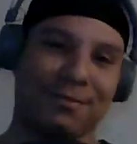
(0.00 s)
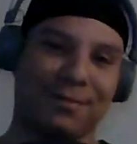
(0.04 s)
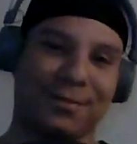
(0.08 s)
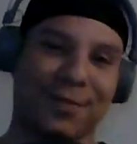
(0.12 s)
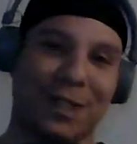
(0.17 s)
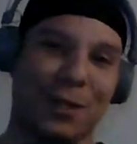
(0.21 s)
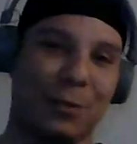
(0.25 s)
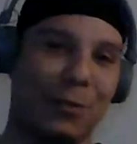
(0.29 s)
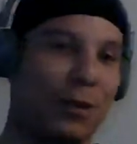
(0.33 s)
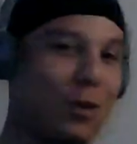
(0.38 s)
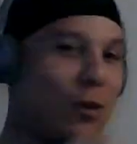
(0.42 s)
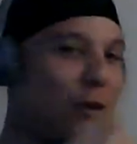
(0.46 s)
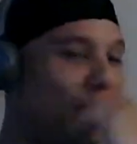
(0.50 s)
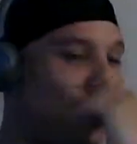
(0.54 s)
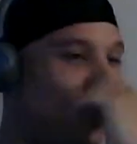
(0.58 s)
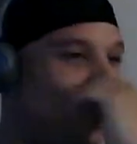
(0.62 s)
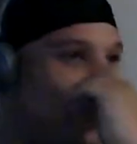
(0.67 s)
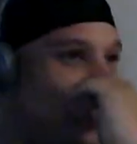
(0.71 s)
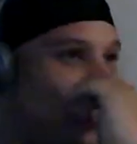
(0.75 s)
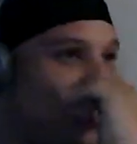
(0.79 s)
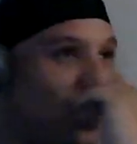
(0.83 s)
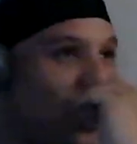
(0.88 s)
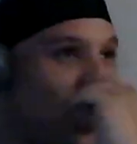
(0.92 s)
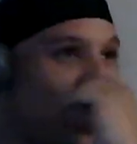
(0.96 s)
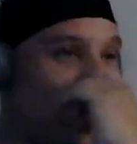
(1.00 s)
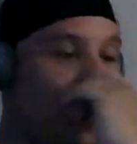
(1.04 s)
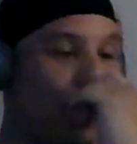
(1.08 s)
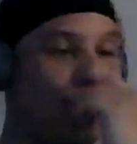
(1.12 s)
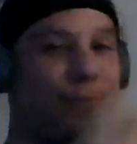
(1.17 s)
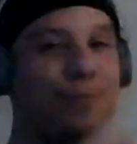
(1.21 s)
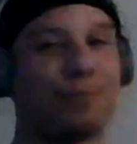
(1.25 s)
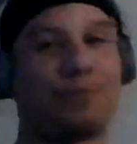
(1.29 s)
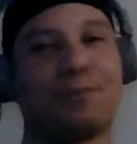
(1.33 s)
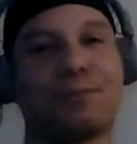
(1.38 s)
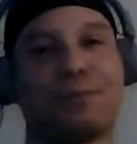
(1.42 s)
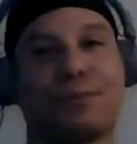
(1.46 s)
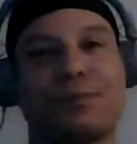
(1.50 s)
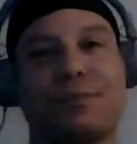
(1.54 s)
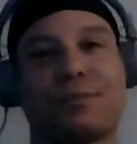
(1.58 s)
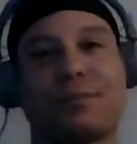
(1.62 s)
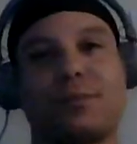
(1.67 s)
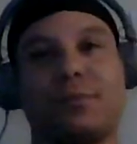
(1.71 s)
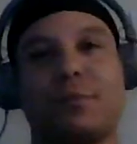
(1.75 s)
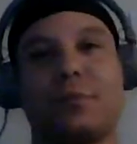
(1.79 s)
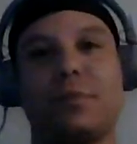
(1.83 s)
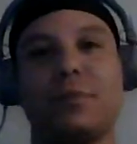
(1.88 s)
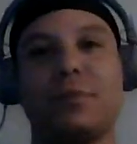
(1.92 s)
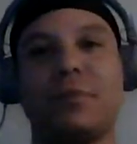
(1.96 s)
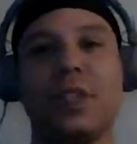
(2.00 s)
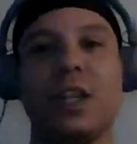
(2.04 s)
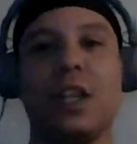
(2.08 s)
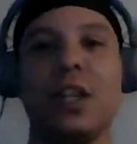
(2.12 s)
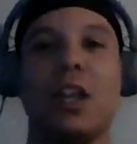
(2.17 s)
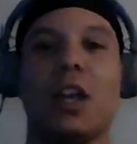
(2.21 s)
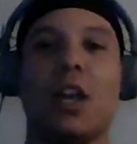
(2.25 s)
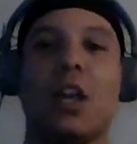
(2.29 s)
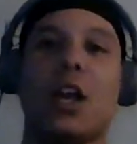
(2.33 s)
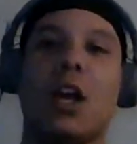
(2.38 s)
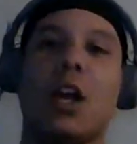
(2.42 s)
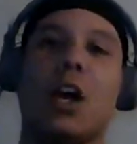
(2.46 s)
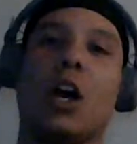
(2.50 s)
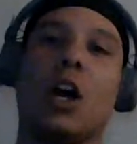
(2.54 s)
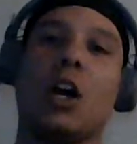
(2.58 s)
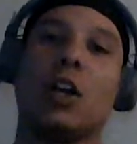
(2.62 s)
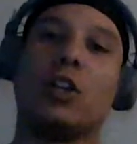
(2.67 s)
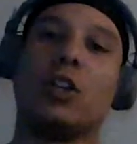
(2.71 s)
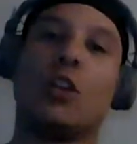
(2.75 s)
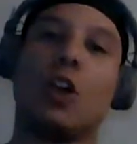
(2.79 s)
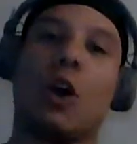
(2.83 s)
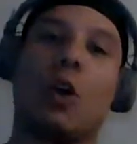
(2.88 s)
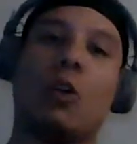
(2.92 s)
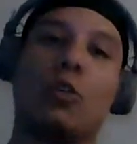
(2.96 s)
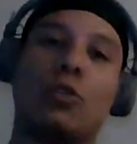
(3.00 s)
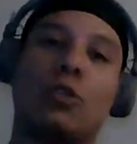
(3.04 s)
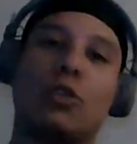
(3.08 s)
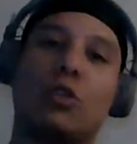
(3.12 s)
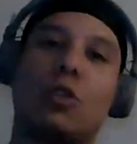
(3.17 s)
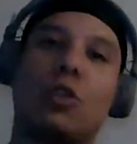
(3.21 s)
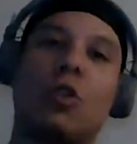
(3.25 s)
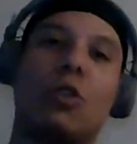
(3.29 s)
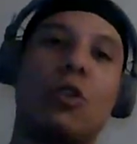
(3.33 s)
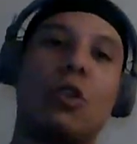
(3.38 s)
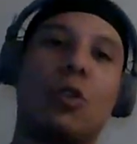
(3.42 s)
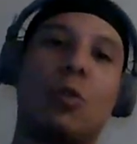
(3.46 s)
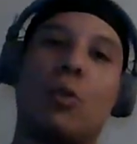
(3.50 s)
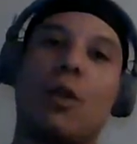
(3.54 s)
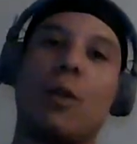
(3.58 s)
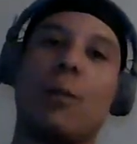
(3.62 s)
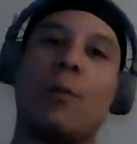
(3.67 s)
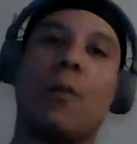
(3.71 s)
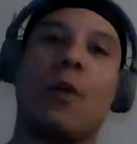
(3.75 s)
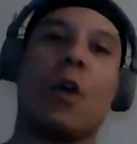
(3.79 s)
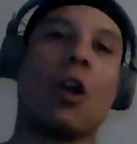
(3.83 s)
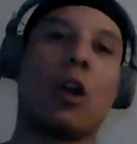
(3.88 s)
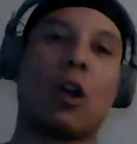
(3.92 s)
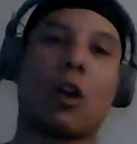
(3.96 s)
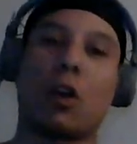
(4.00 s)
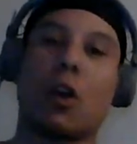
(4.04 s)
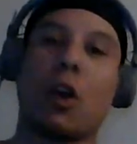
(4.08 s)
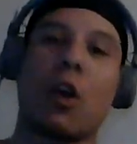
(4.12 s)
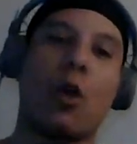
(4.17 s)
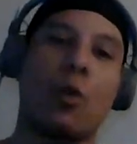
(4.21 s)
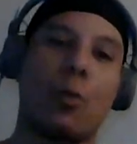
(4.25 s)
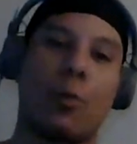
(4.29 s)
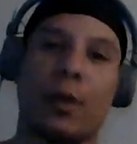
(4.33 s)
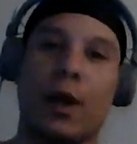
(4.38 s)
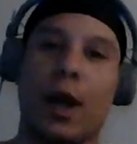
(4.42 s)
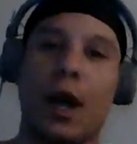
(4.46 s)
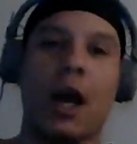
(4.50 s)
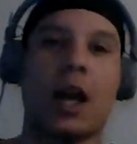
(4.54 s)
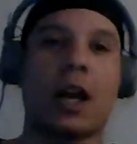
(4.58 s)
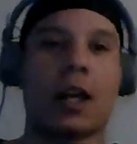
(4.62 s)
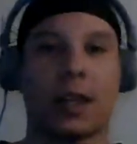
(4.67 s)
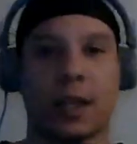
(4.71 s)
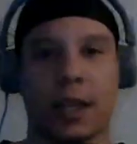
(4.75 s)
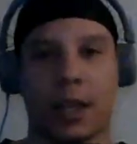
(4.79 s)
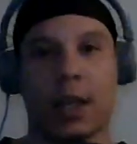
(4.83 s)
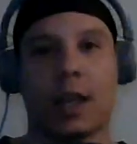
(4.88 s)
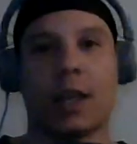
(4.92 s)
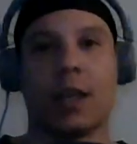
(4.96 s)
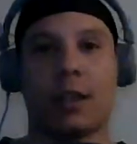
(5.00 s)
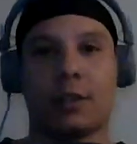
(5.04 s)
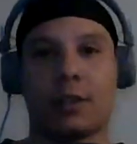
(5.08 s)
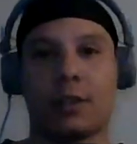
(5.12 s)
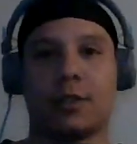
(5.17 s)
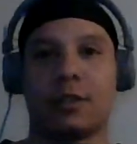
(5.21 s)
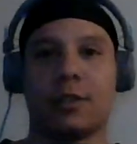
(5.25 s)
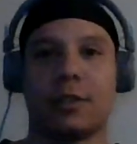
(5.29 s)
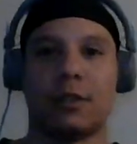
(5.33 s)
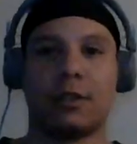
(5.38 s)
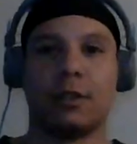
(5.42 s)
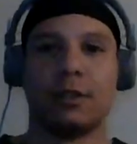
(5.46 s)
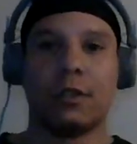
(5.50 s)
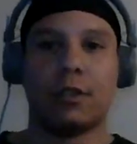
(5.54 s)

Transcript: And we gonna leave it at that. Adult School with Marco Podcast,